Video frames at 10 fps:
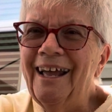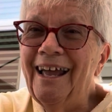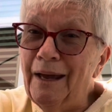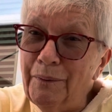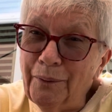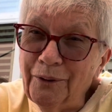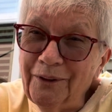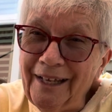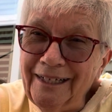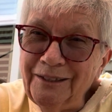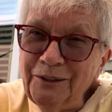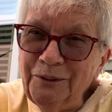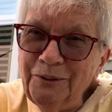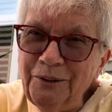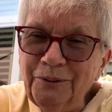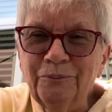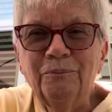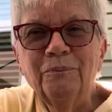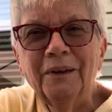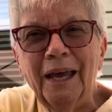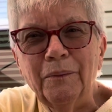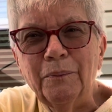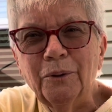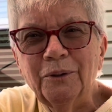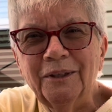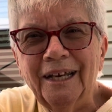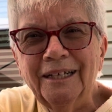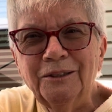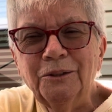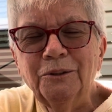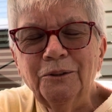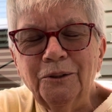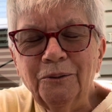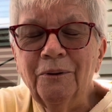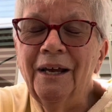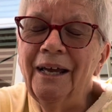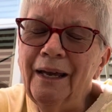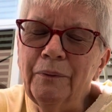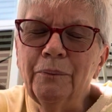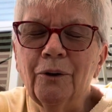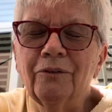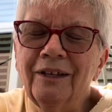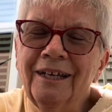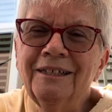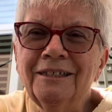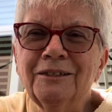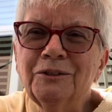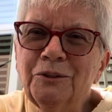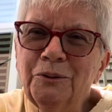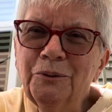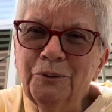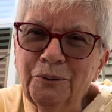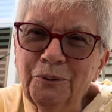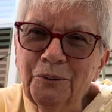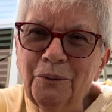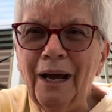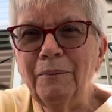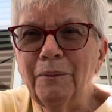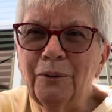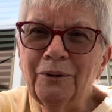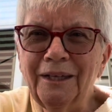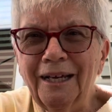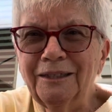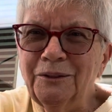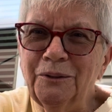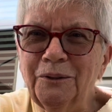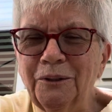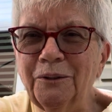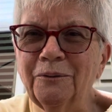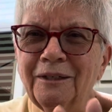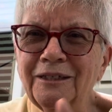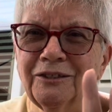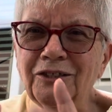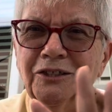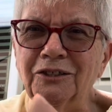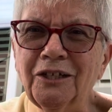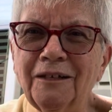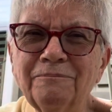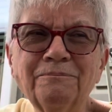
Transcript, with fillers: Happy birthday to you. Happy birthday to you. Happy birthday, dear Sue. Happy birthday to you. Cha cha cha.